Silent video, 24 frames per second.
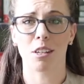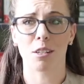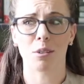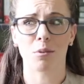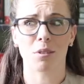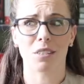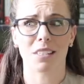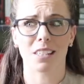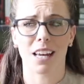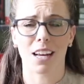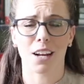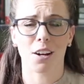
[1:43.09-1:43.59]
This
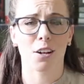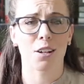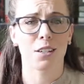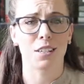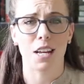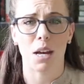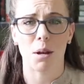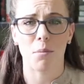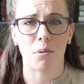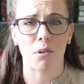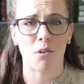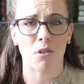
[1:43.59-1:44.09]
was like her
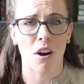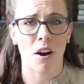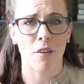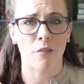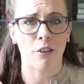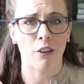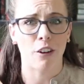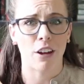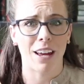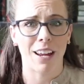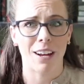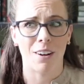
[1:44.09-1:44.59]
debut
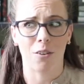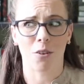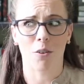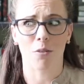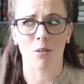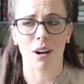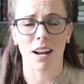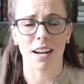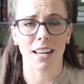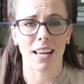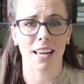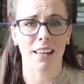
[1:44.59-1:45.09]
novel, and
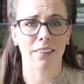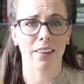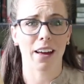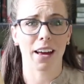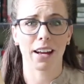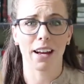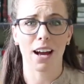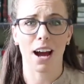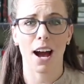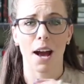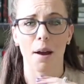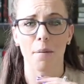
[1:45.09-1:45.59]
already,
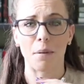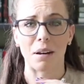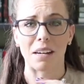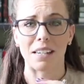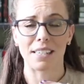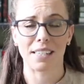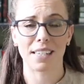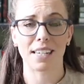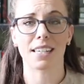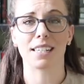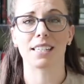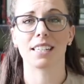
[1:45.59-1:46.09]
like, I'm
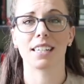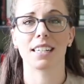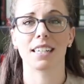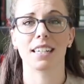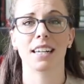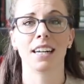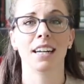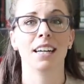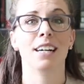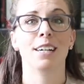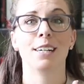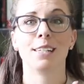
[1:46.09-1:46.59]

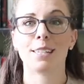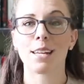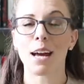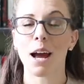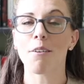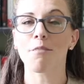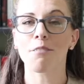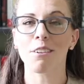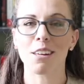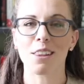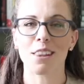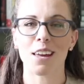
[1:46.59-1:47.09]
addicted to
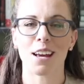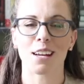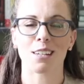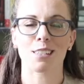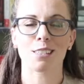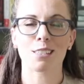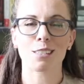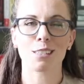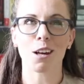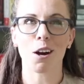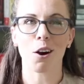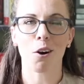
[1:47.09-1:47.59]

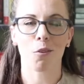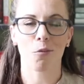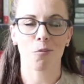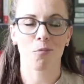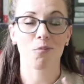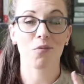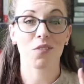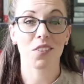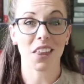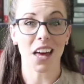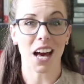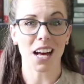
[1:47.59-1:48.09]
everything, so
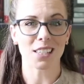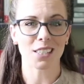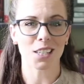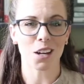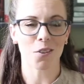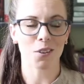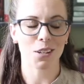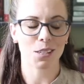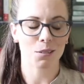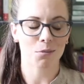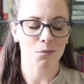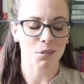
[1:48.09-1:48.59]
that's
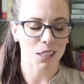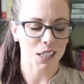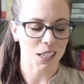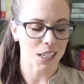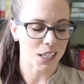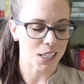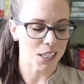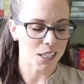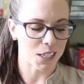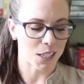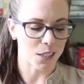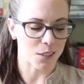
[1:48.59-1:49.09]
always really
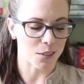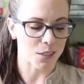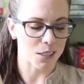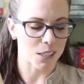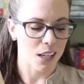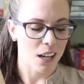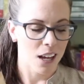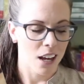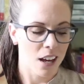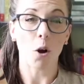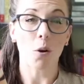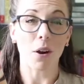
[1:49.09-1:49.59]
good news.